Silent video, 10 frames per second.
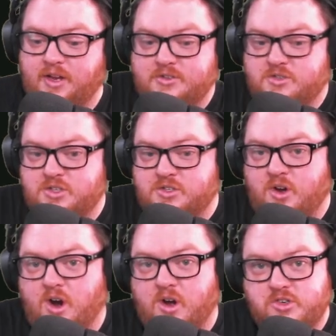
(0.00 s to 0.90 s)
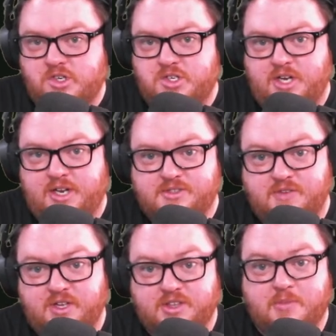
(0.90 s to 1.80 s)
It's just an RNG chance if you
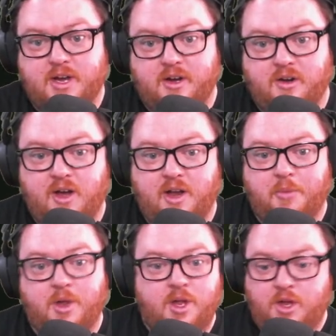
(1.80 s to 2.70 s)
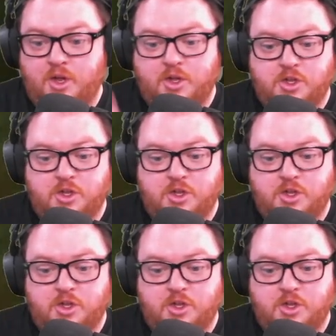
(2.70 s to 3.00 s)
get the monogram you